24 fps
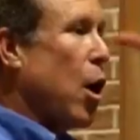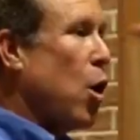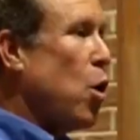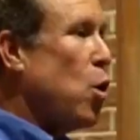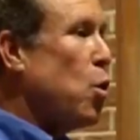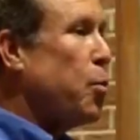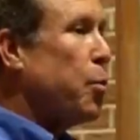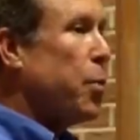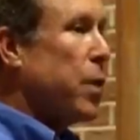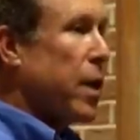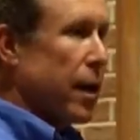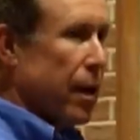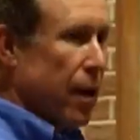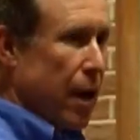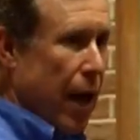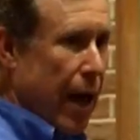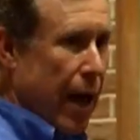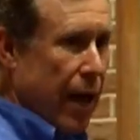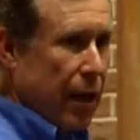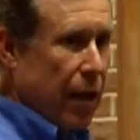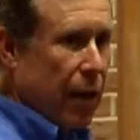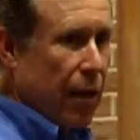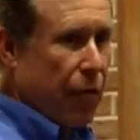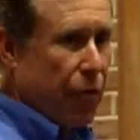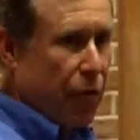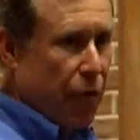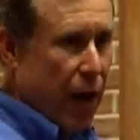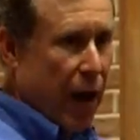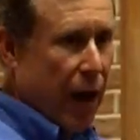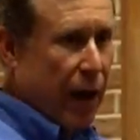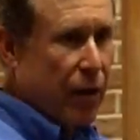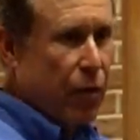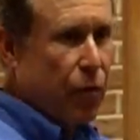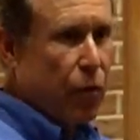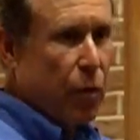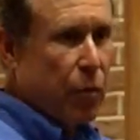opiate-like
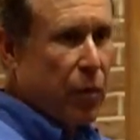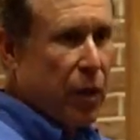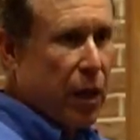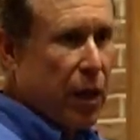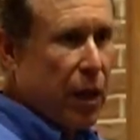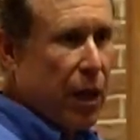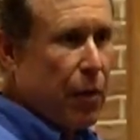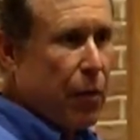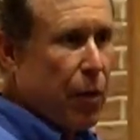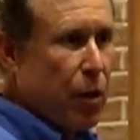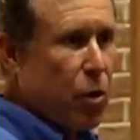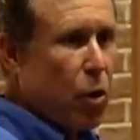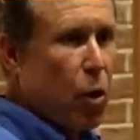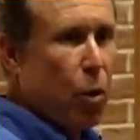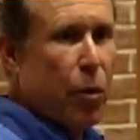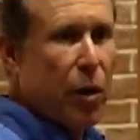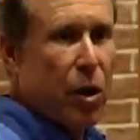effect from the chemical